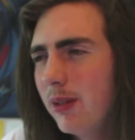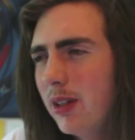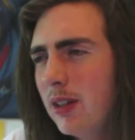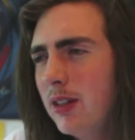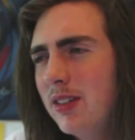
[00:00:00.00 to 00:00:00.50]

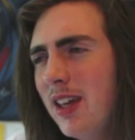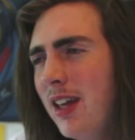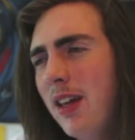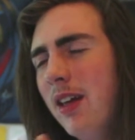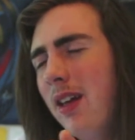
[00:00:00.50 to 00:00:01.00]
You
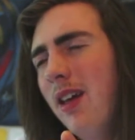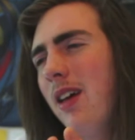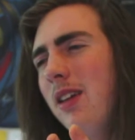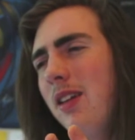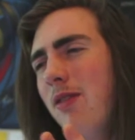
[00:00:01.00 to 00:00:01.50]
see,
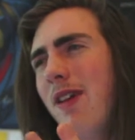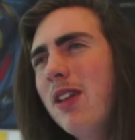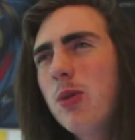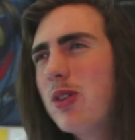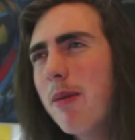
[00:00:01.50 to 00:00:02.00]
the
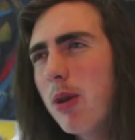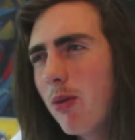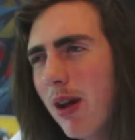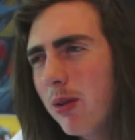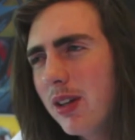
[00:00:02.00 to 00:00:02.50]
events which happen
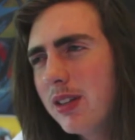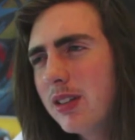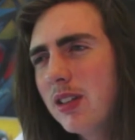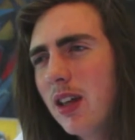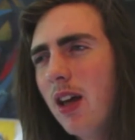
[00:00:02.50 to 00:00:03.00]
around
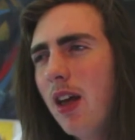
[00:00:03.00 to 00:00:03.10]
us,